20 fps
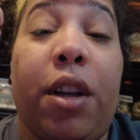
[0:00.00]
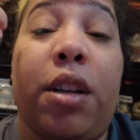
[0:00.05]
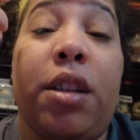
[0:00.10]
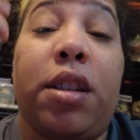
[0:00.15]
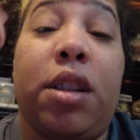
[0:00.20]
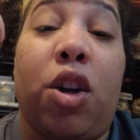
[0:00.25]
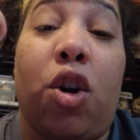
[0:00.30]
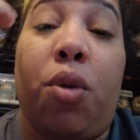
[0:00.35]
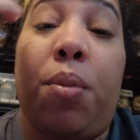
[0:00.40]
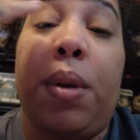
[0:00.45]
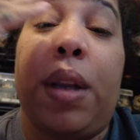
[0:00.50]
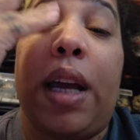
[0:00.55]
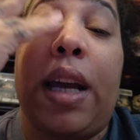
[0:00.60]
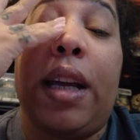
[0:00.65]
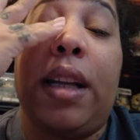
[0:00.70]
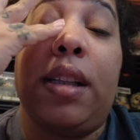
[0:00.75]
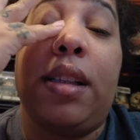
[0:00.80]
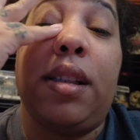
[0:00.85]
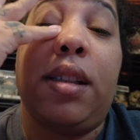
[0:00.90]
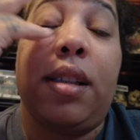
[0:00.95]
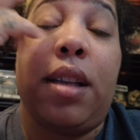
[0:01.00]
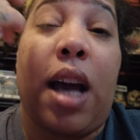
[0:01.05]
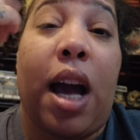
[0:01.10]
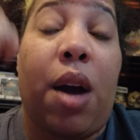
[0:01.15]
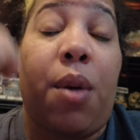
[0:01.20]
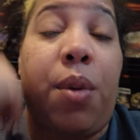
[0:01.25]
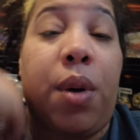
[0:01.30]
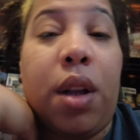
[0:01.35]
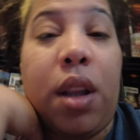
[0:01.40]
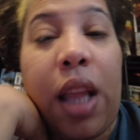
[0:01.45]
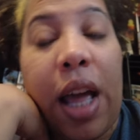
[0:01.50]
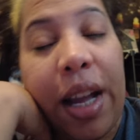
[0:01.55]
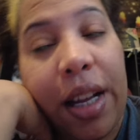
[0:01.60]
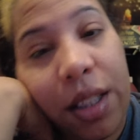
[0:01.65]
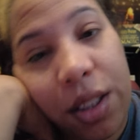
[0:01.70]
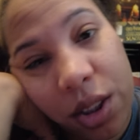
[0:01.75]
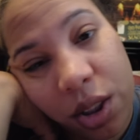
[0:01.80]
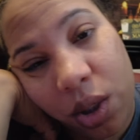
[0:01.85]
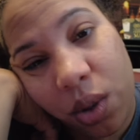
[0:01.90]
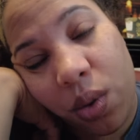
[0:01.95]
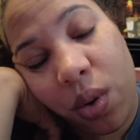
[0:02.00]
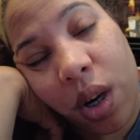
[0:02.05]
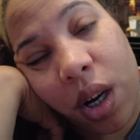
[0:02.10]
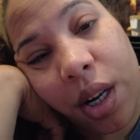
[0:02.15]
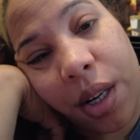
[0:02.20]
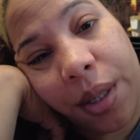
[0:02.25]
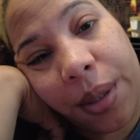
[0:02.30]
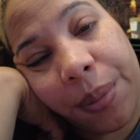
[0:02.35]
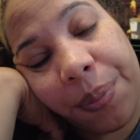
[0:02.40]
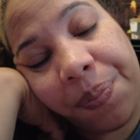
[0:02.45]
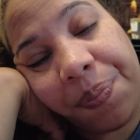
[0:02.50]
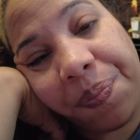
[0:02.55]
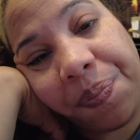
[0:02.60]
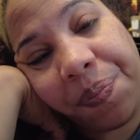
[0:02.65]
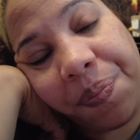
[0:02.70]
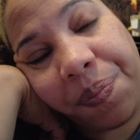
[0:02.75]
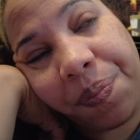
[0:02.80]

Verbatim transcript: there's no plans, I would like to um